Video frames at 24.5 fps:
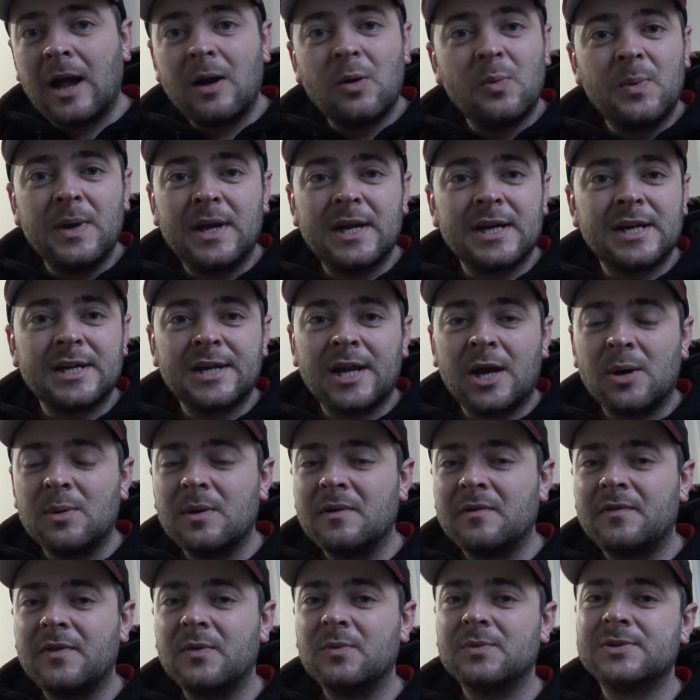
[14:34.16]
we going to know
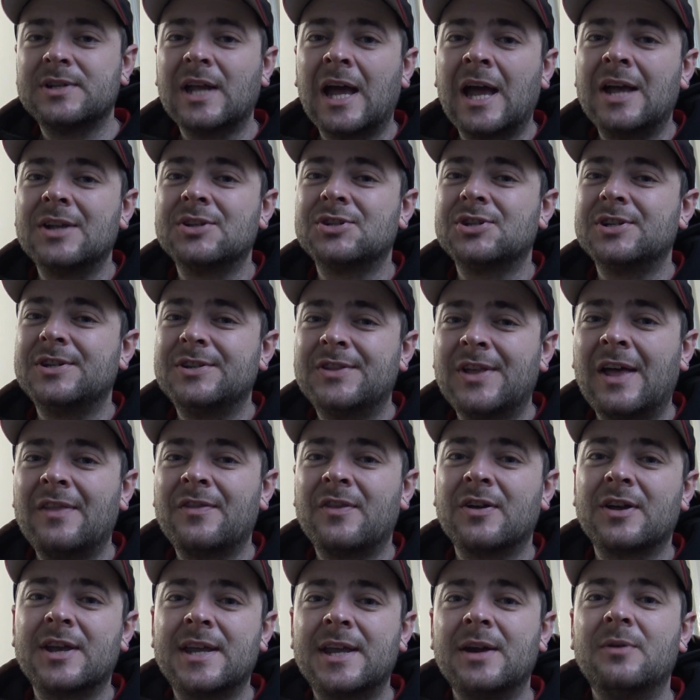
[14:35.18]
if it was actually
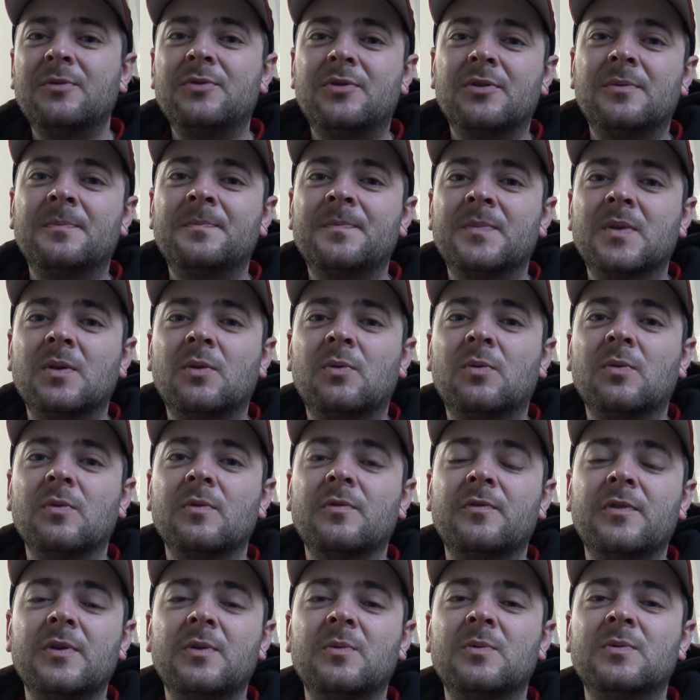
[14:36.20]
that killed them, or
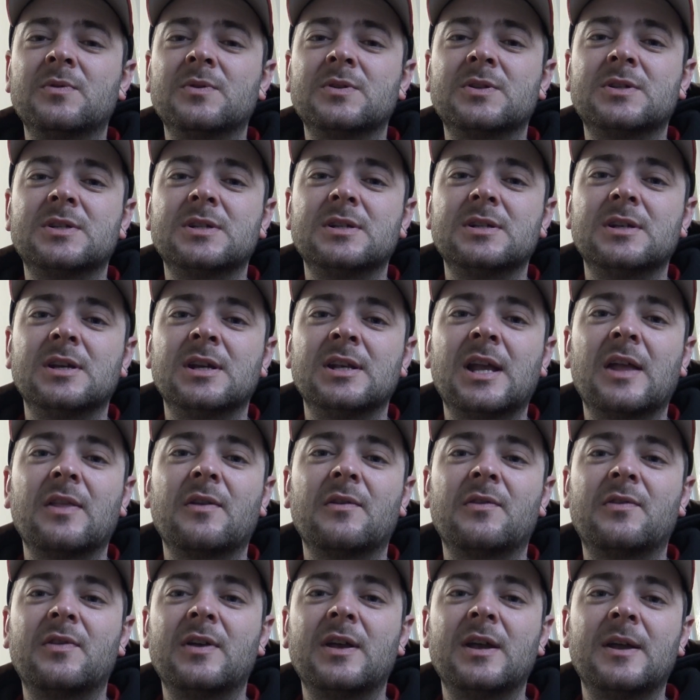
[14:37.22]
if it was
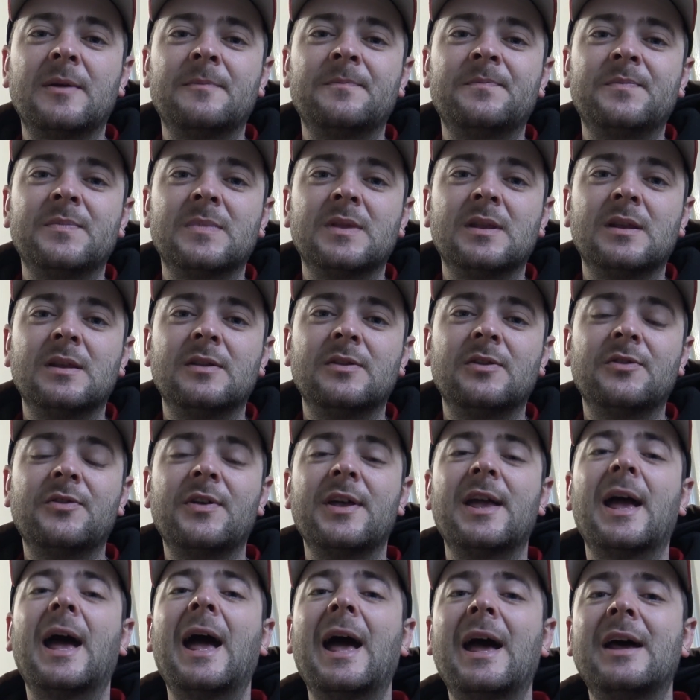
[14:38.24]
another thing that
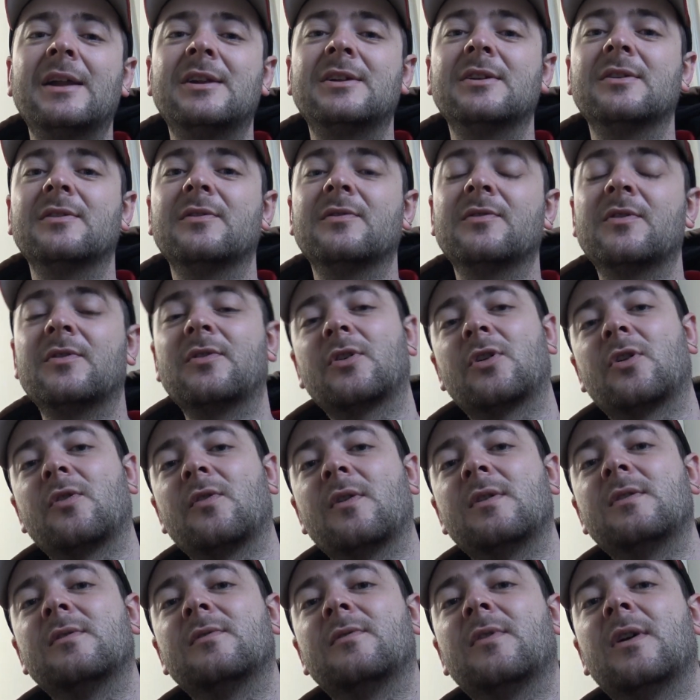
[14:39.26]
they had that the
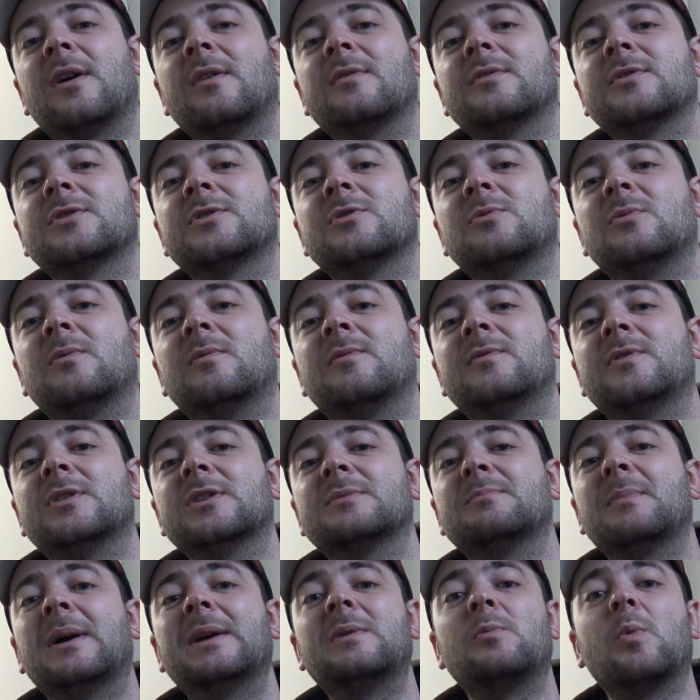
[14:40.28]
coronavirus sort of
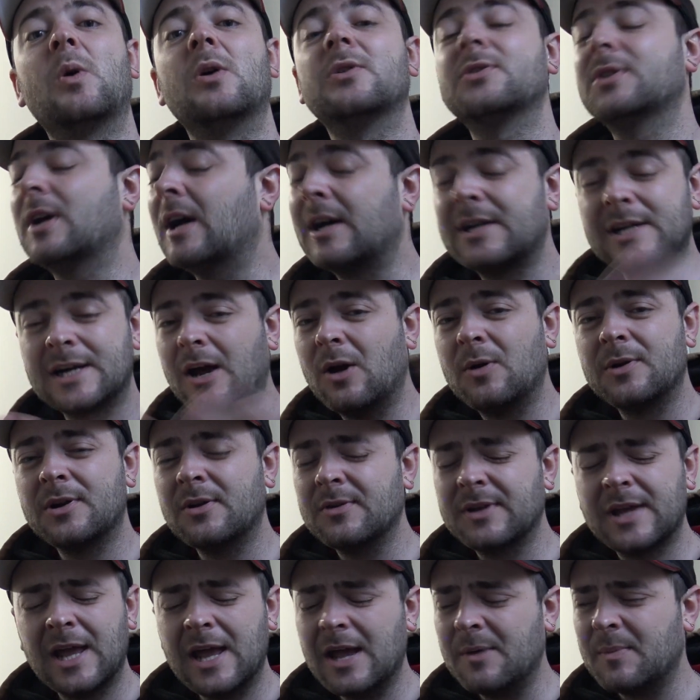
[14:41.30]
just made worse? I don't know. I
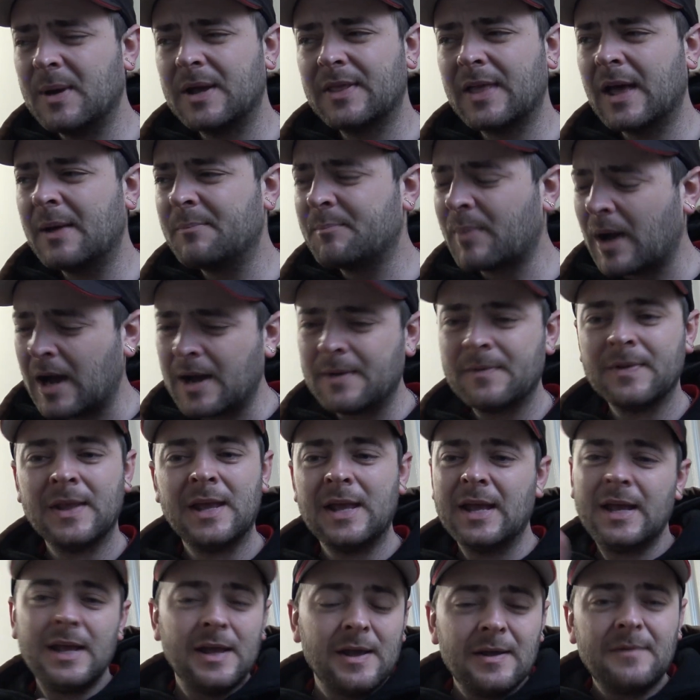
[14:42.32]
don't care about that. But
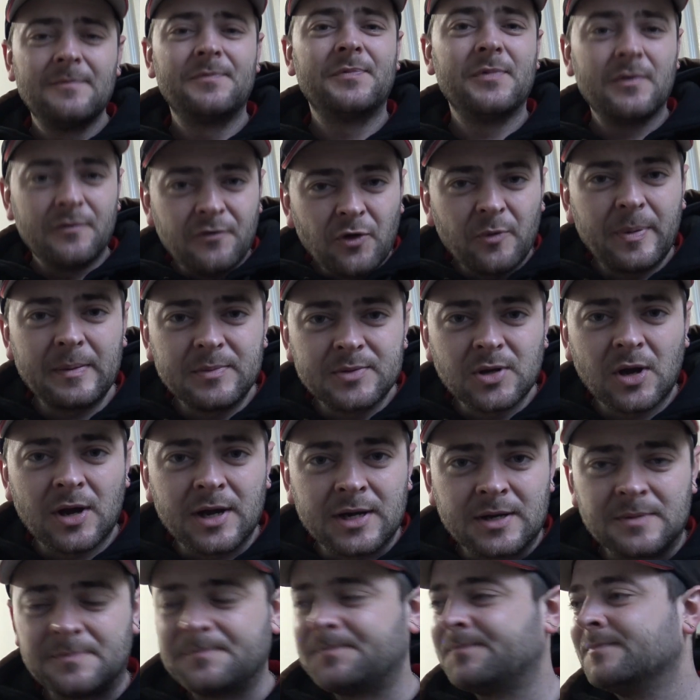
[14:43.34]
4 people
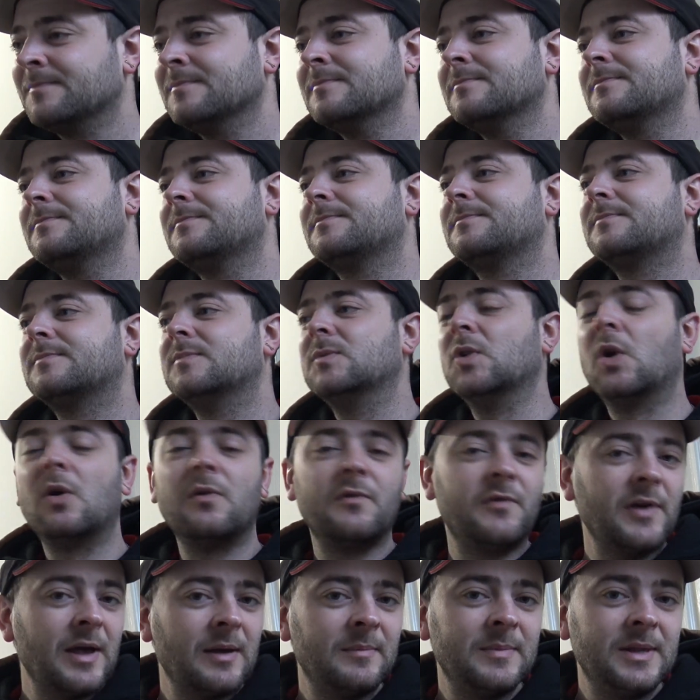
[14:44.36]
died.
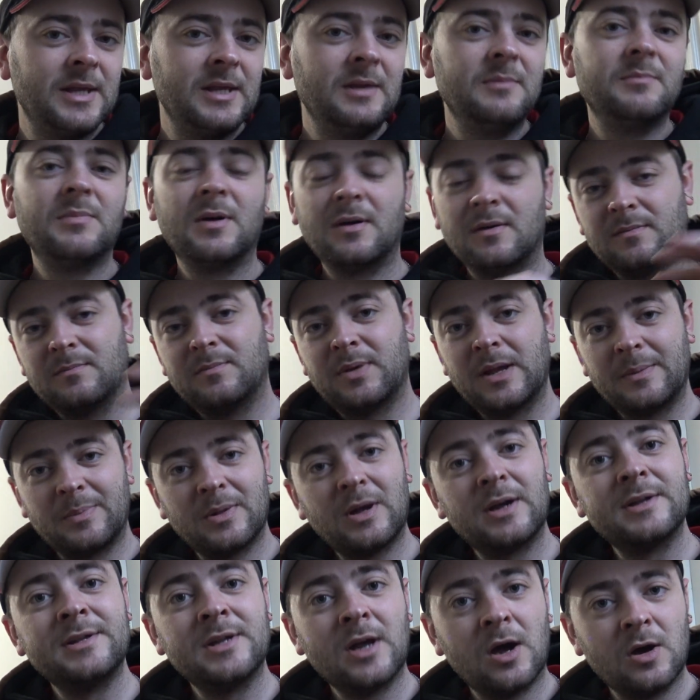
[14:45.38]
Not family, but
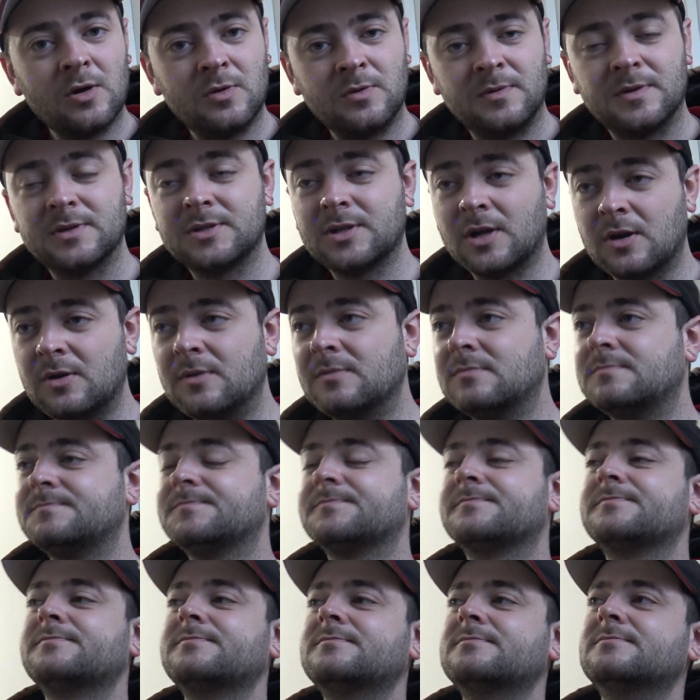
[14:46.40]
people I know. So,
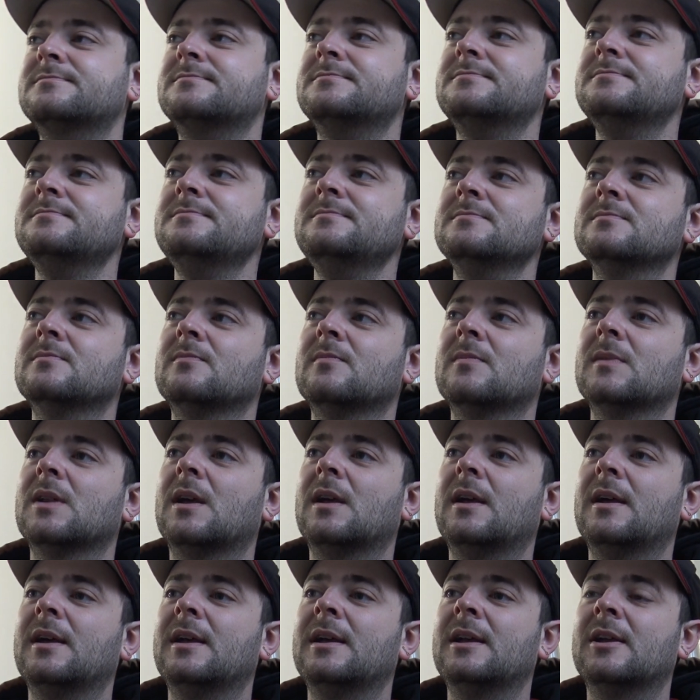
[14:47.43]

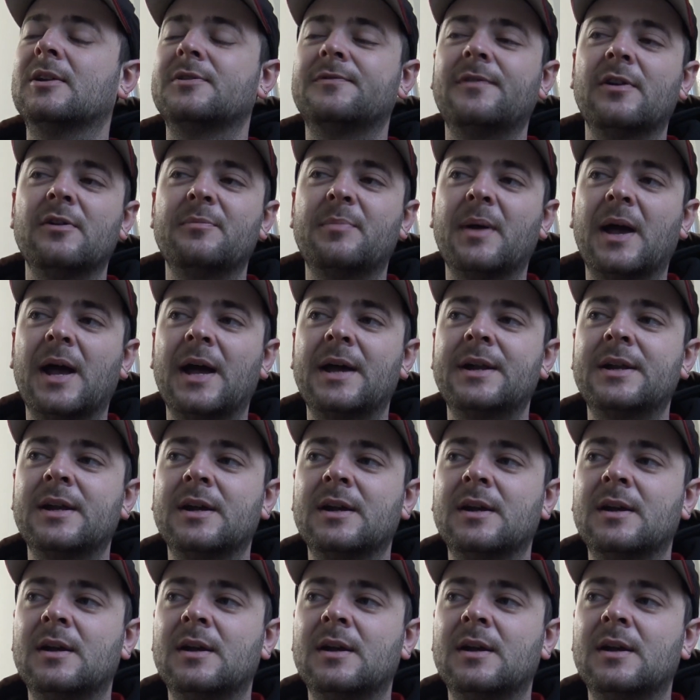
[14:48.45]
you know, it's very bad.